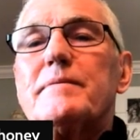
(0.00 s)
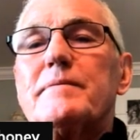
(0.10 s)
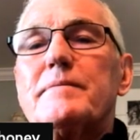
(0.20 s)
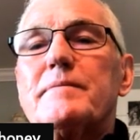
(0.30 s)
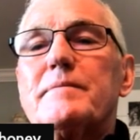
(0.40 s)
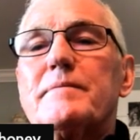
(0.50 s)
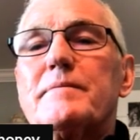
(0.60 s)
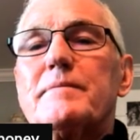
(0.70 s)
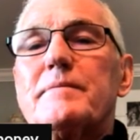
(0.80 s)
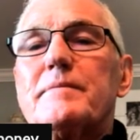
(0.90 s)

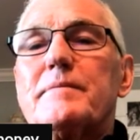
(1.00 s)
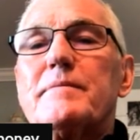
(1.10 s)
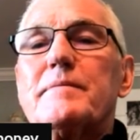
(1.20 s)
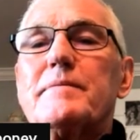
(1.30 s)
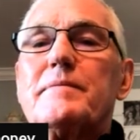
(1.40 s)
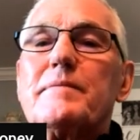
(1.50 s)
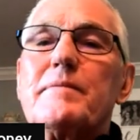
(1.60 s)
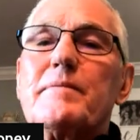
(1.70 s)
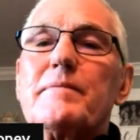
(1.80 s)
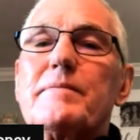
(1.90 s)

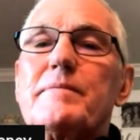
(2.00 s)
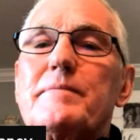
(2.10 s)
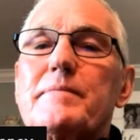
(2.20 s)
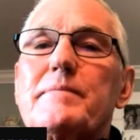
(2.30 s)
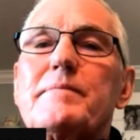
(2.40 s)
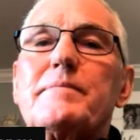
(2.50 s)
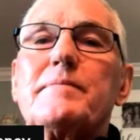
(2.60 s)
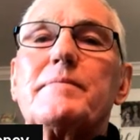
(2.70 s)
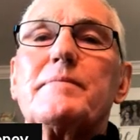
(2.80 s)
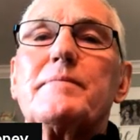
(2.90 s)

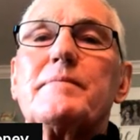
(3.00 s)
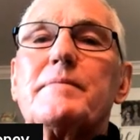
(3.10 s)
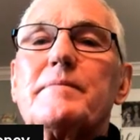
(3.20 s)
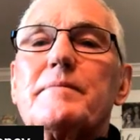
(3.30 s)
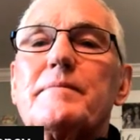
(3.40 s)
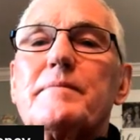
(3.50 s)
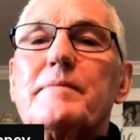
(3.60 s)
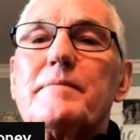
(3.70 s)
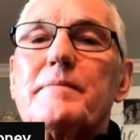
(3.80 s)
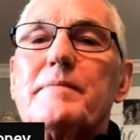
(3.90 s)

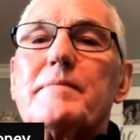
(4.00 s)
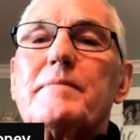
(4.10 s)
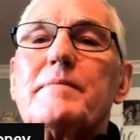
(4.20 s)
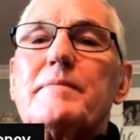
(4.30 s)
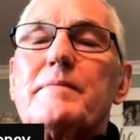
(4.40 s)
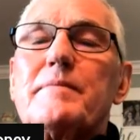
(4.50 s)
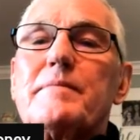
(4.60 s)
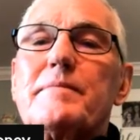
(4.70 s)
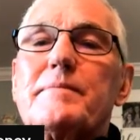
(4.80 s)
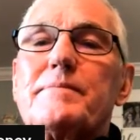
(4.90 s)

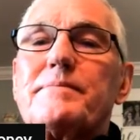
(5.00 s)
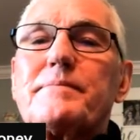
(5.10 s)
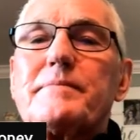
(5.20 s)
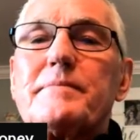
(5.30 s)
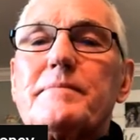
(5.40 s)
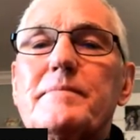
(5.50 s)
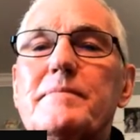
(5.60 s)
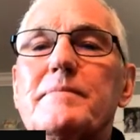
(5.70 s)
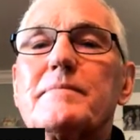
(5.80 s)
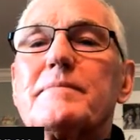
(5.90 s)

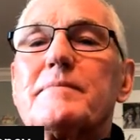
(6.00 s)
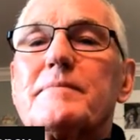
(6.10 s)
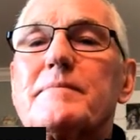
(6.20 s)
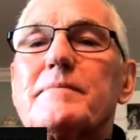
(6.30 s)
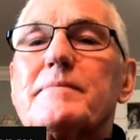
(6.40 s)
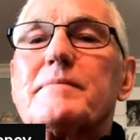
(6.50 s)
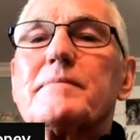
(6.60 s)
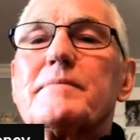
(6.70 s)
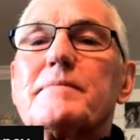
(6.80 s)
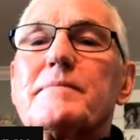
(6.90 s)

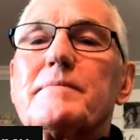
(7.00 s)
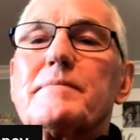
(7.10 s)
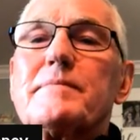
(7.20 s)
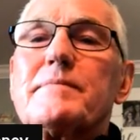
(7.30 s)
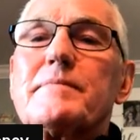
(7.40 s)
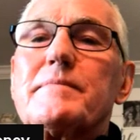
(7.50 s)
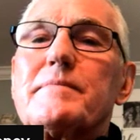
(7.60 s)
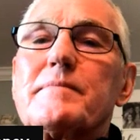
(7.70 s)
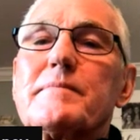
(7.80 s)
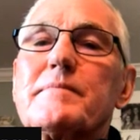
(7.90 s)
This person isn't speaking.